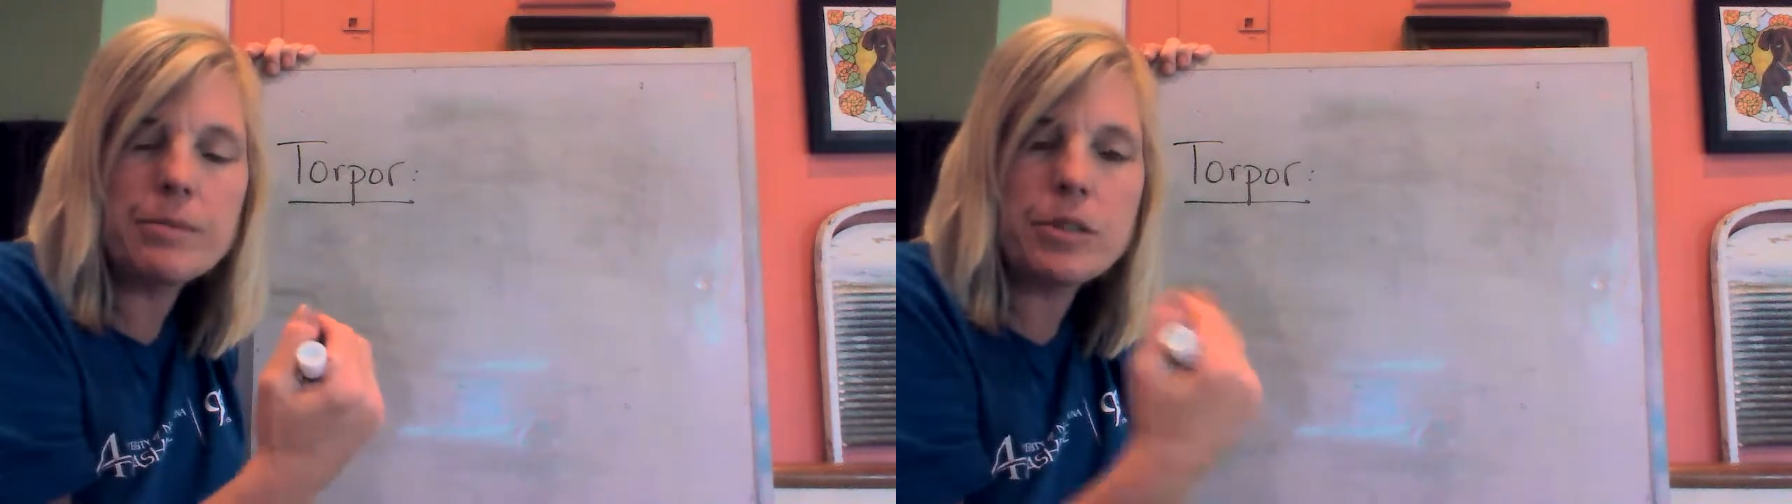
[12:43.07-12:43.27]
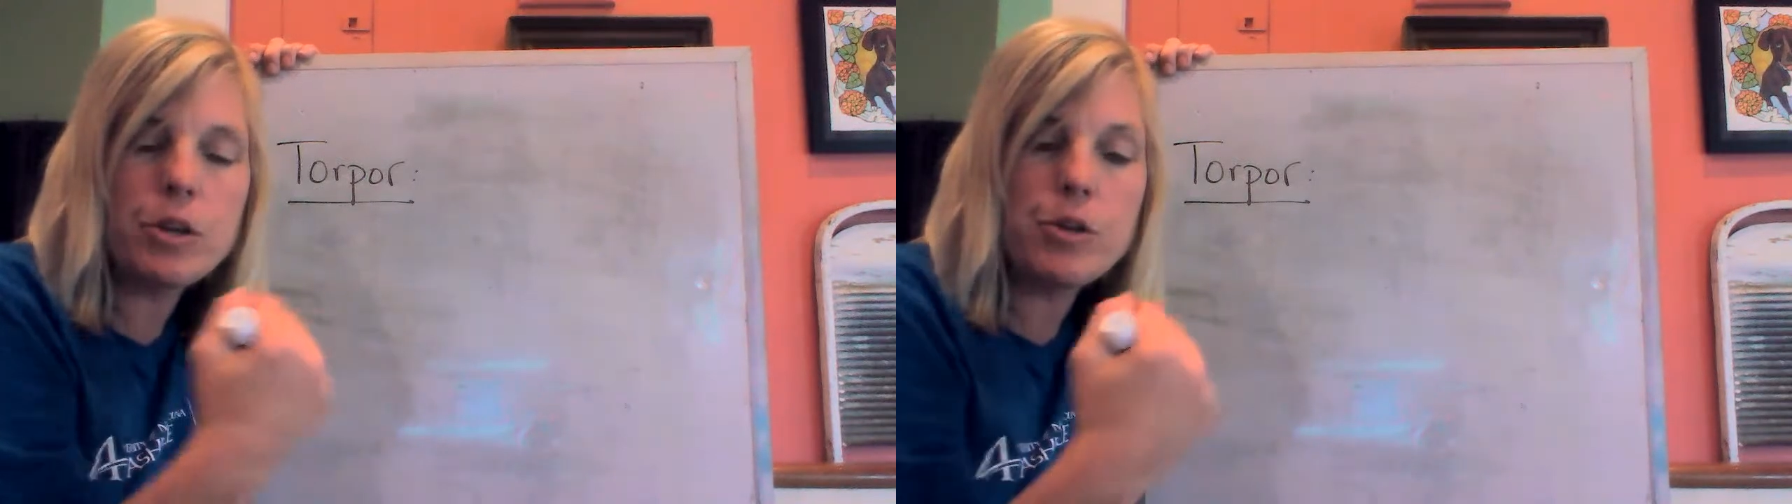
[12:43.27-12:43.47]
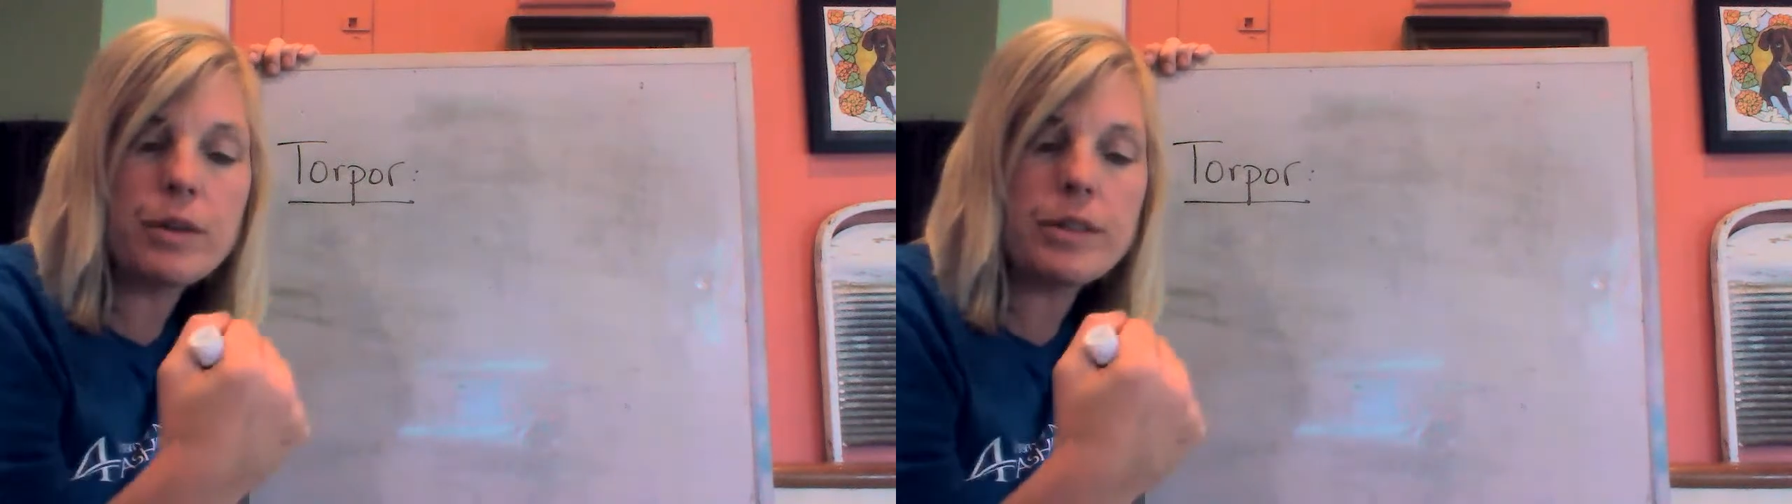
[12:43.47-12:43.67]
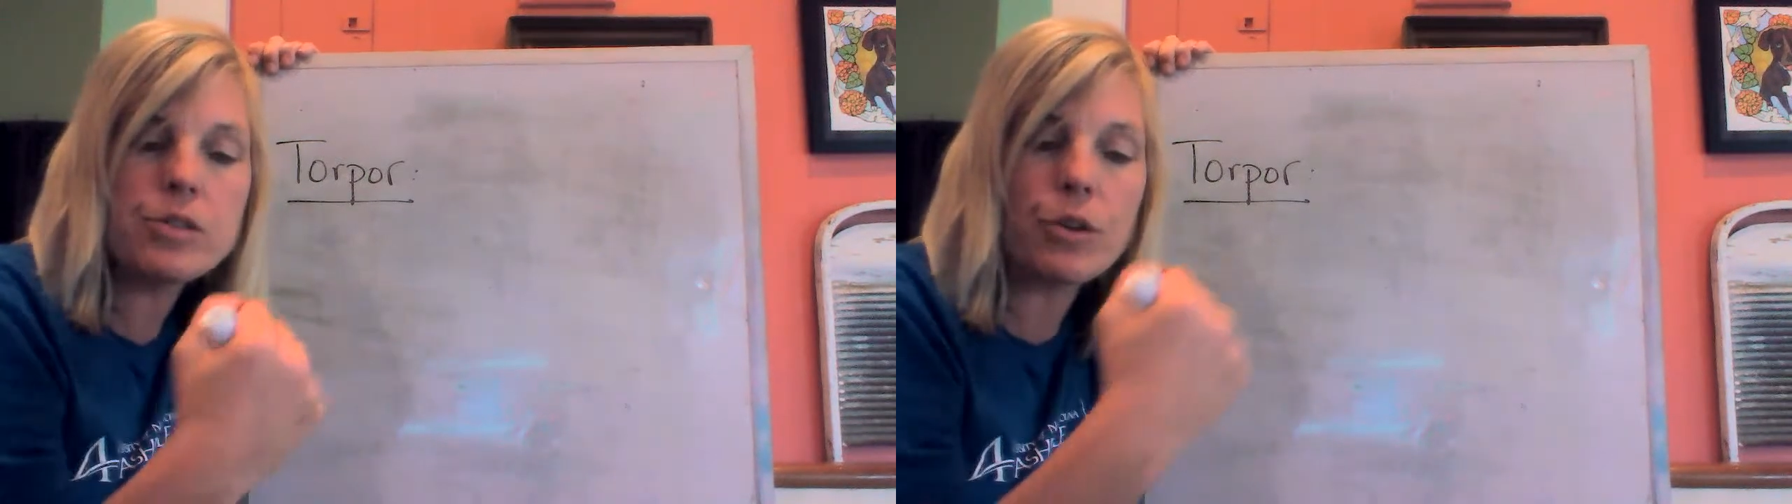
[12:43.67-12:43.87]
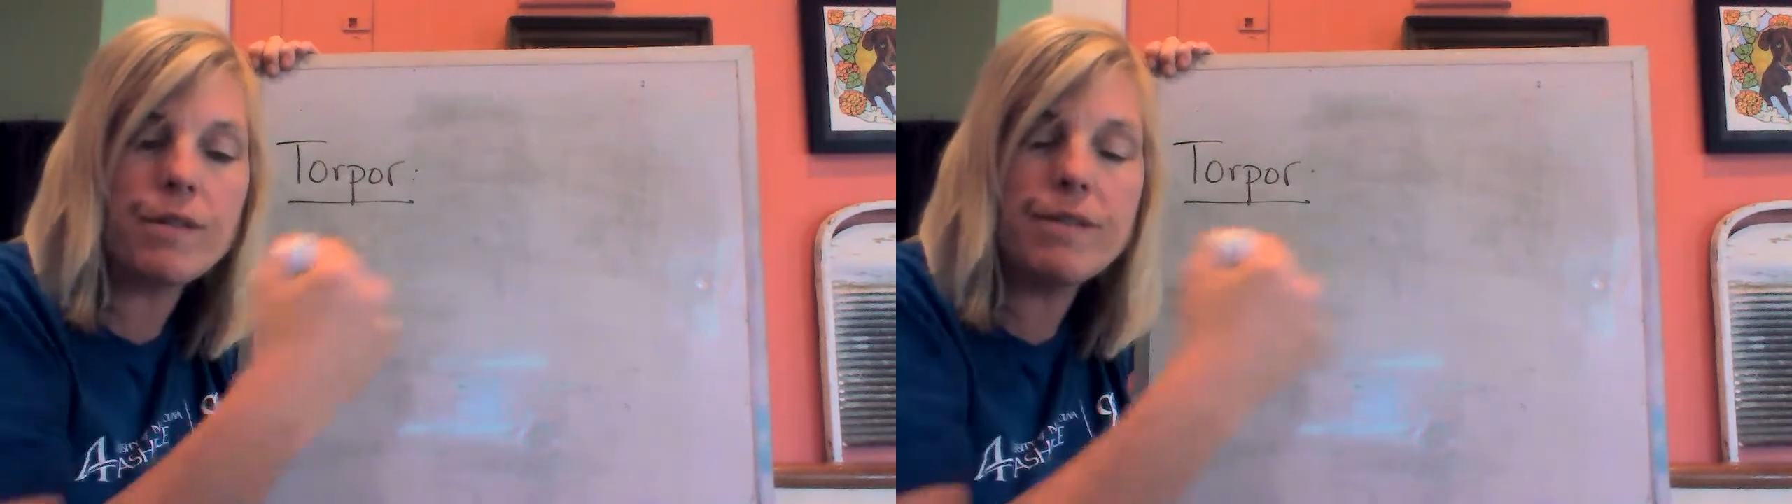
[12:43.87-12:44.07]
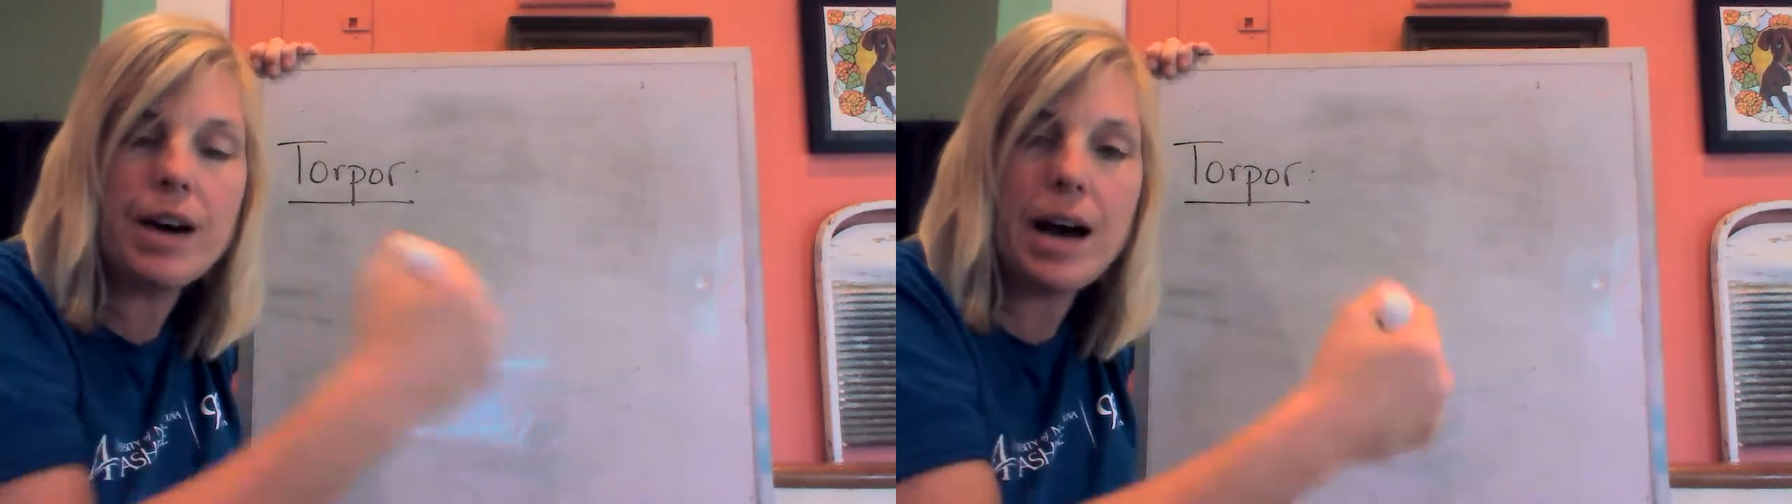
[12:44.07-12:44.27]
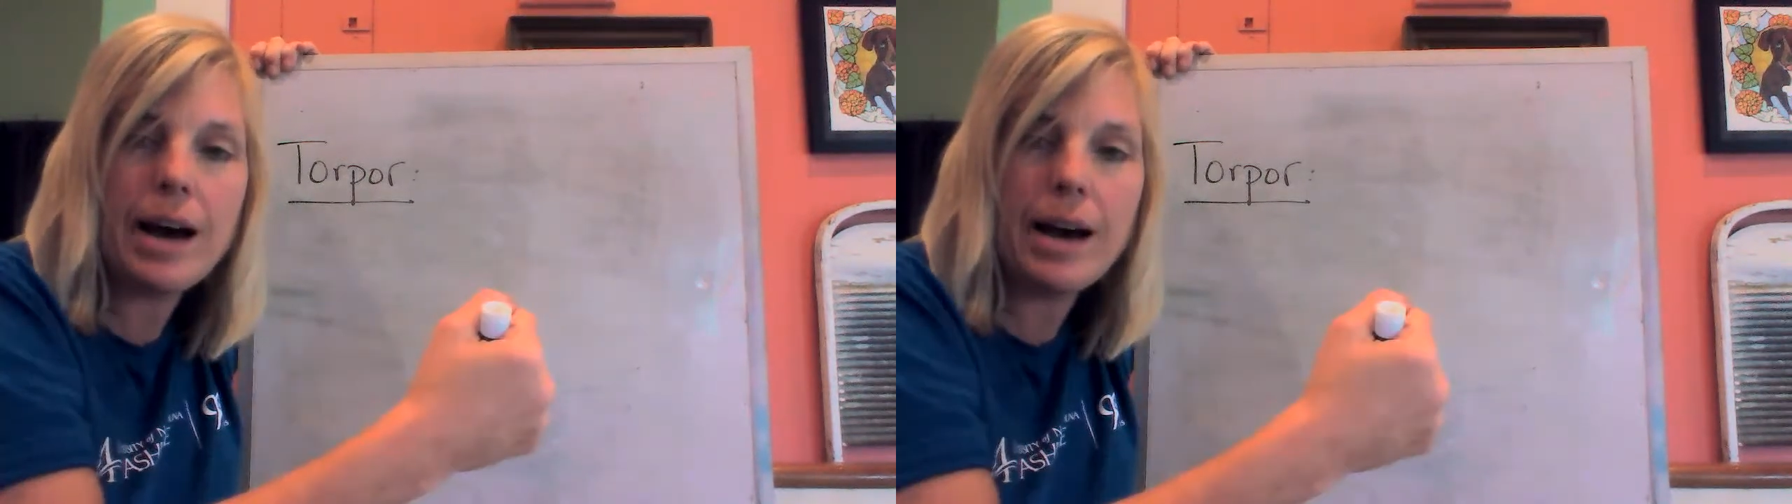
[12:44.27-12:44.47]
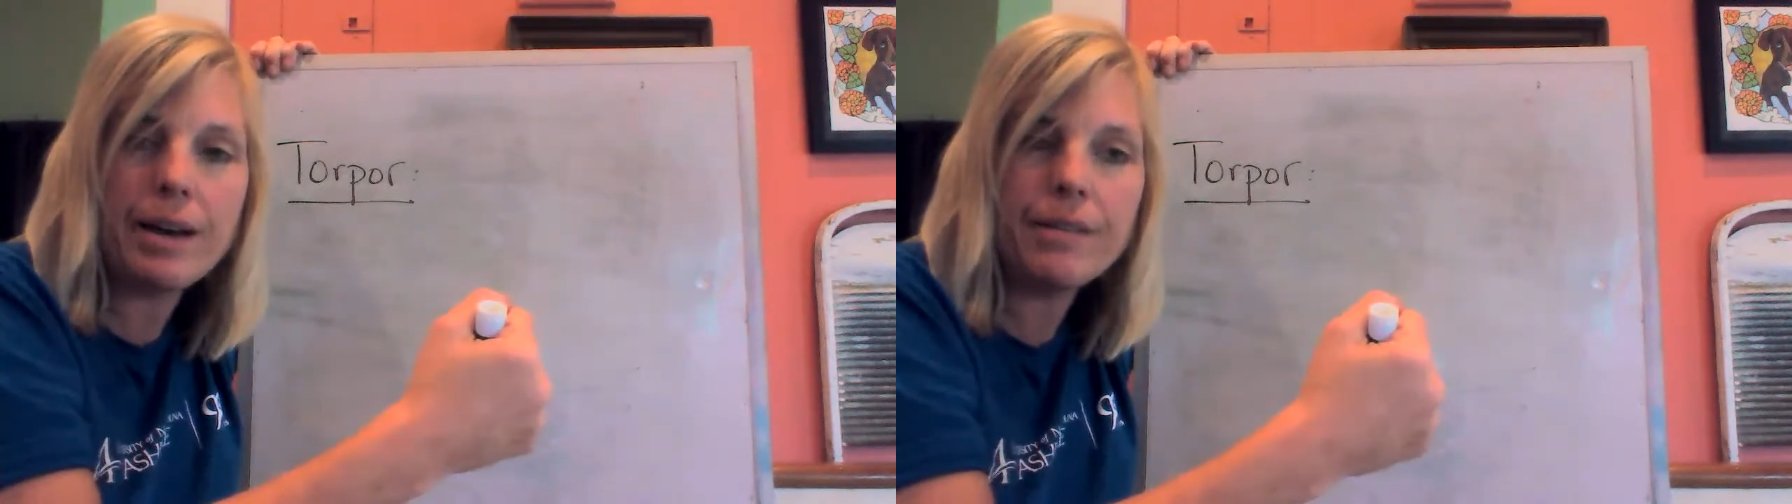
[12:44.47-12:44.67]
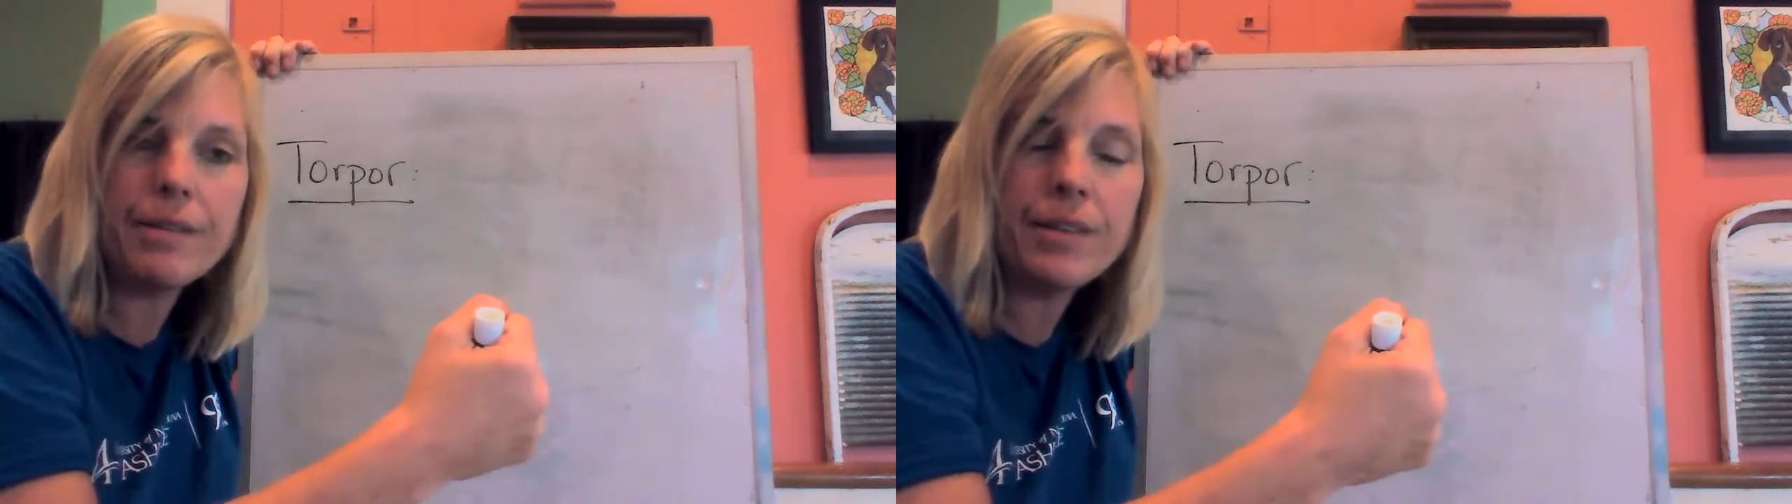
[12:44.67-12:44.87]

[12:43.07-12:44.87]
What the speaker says: so you can survive